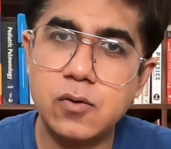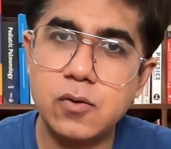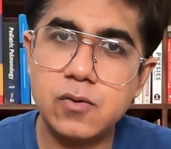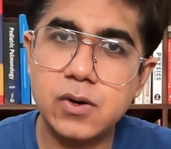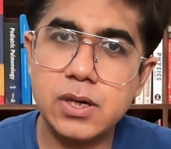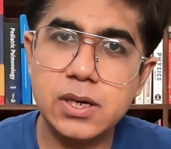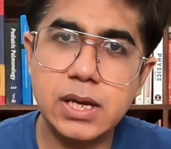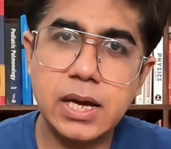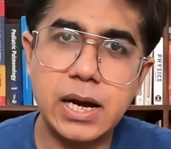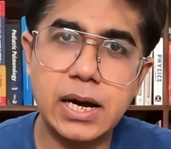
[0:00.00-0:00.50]

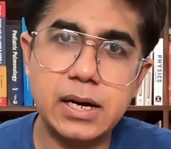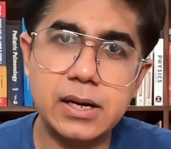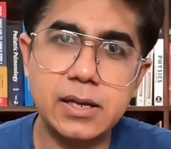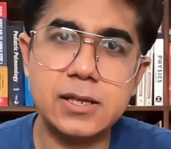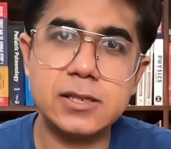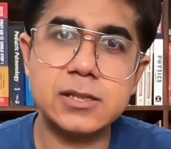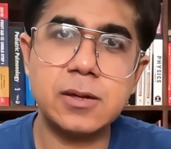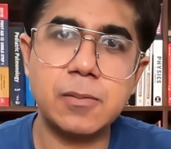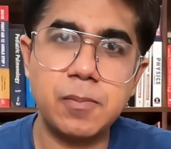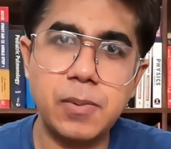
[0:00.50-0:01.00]
On one
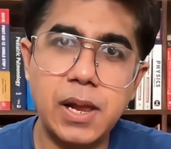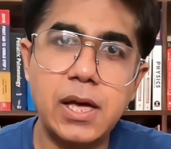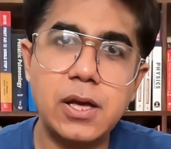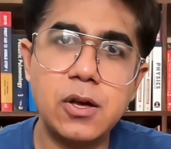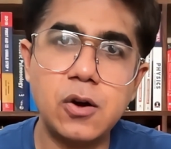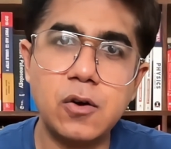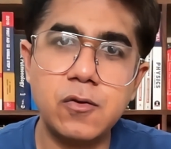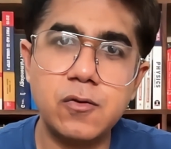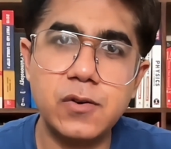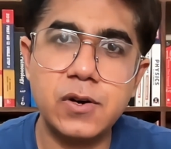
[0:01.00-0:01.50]
hand, the
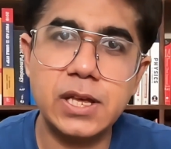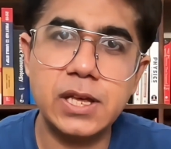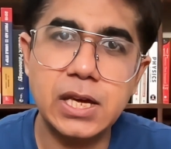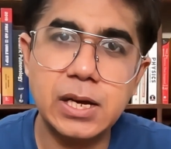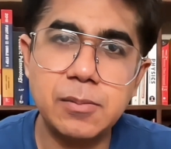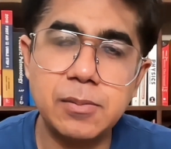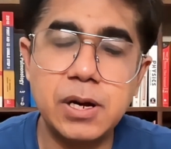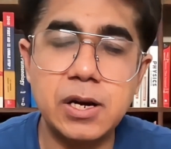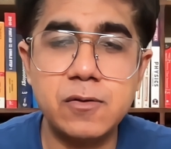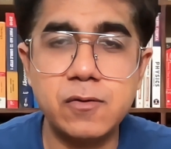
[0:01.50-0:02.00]
supply of
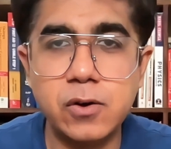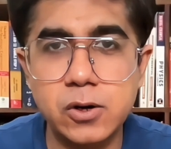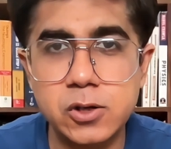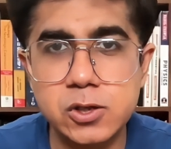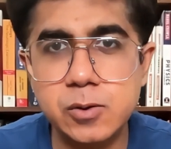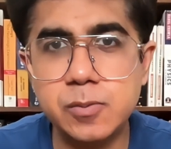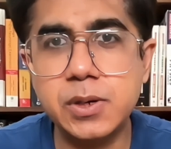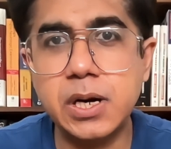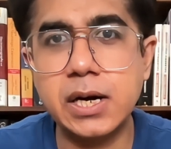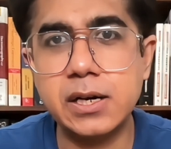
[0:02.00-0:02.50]
D M and
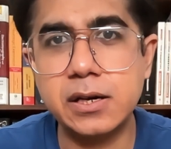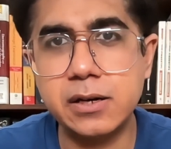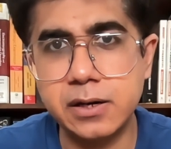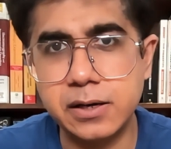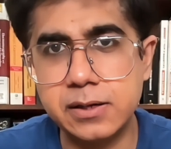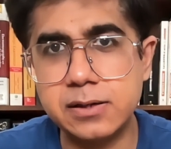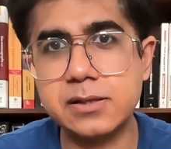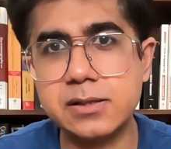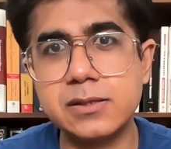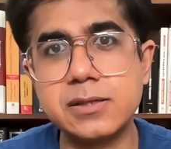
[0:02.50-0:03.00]
fellowship
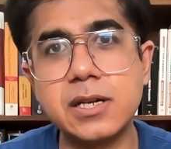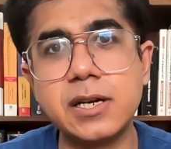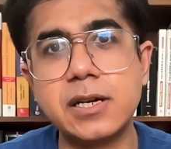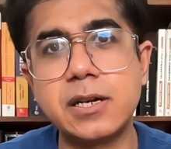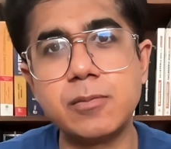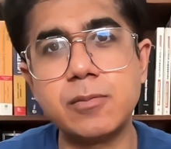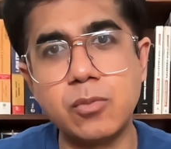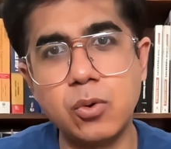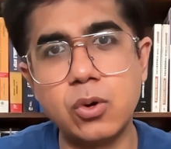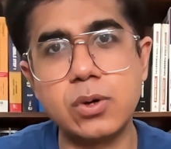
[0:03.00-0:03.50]
candidates is
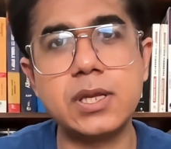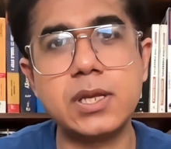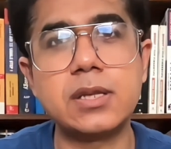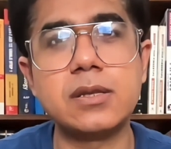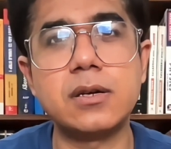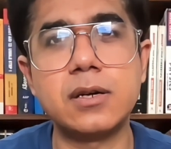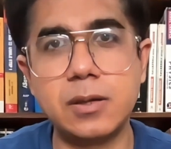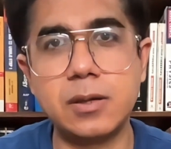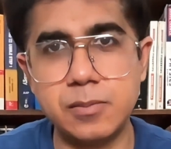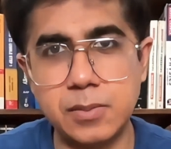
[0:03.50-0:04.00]
getting more
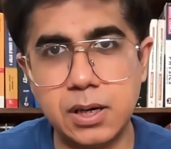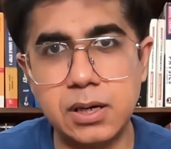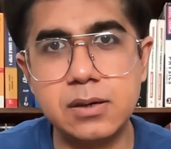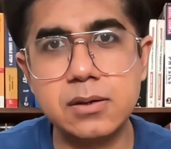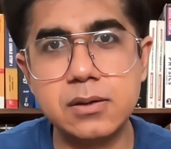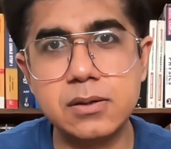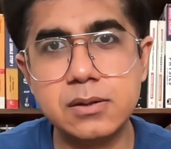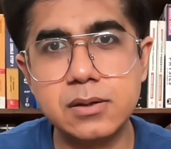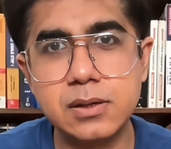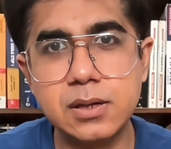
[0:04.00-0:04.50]
than the
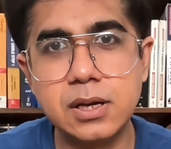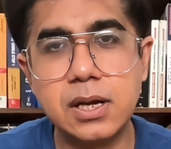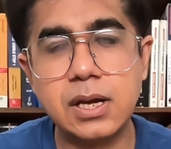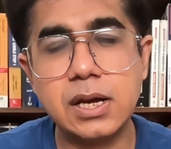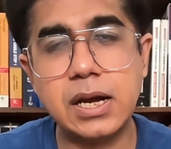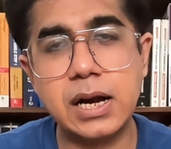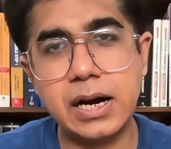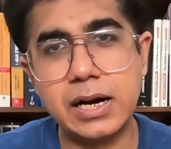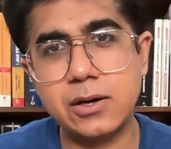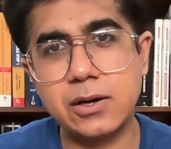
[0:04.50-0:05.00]
demand,
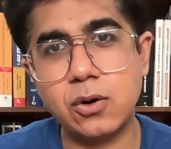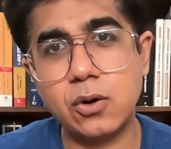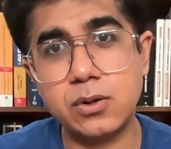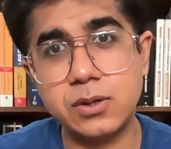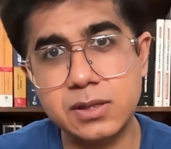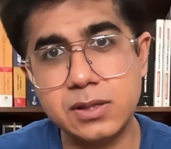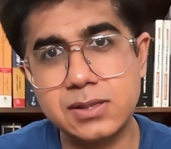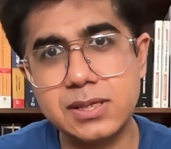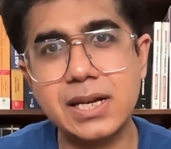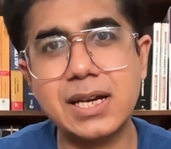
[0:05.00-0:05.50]
and
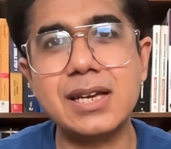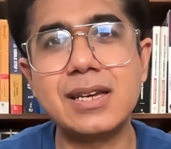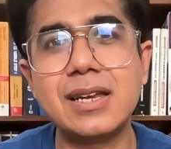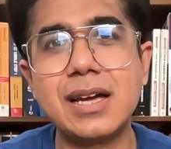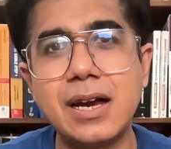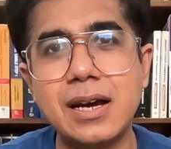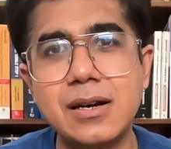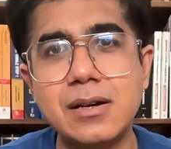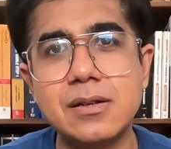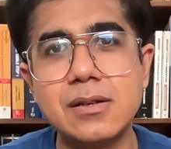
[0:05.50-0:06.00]
on the
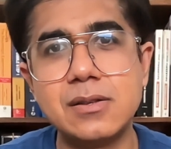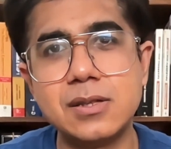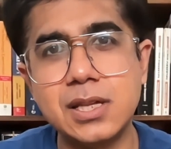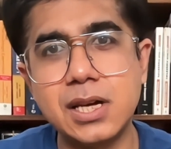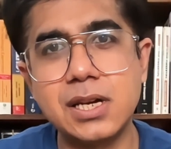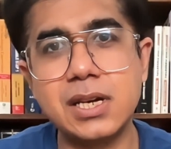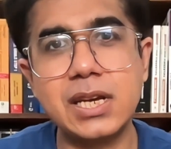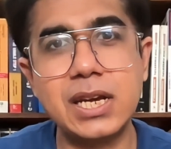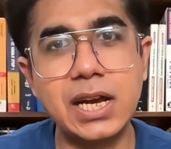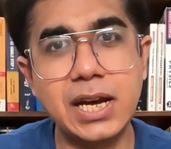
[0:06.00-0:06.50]
second hand,
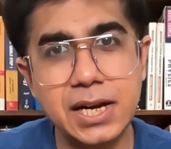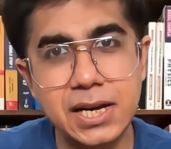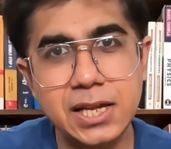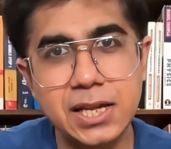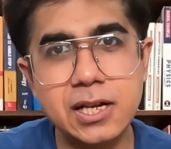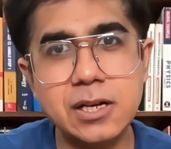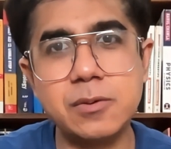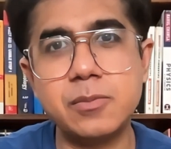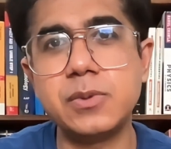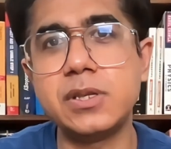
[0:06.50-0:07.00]
they are
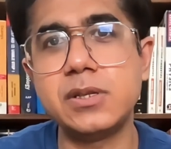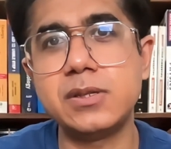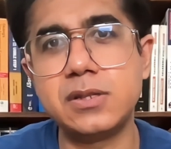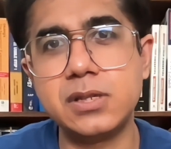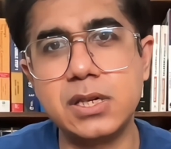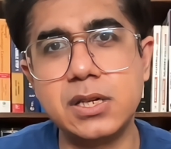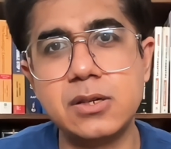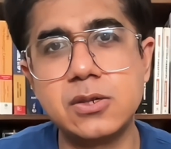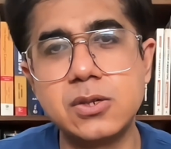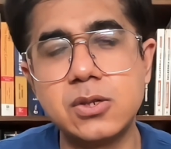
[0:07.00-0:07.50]
eating up the
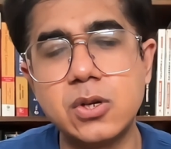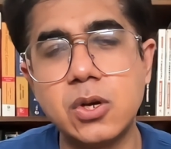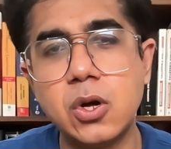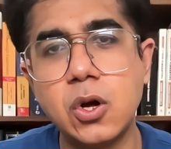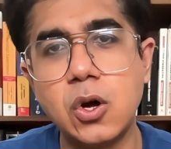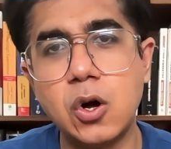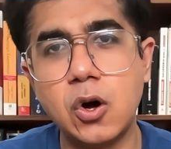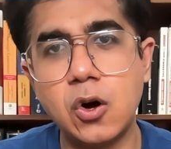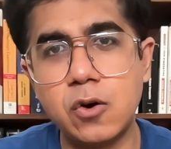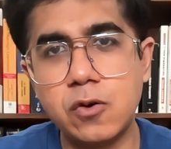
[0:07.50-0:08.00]
seats
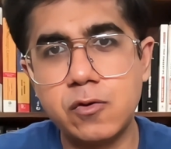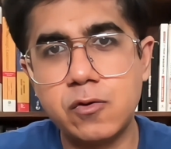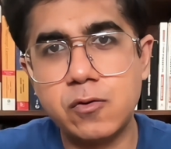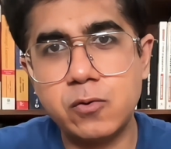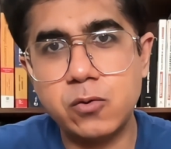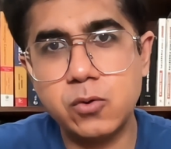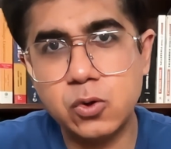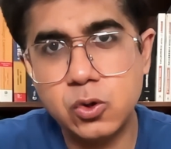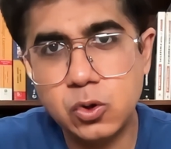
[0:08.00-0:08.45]
of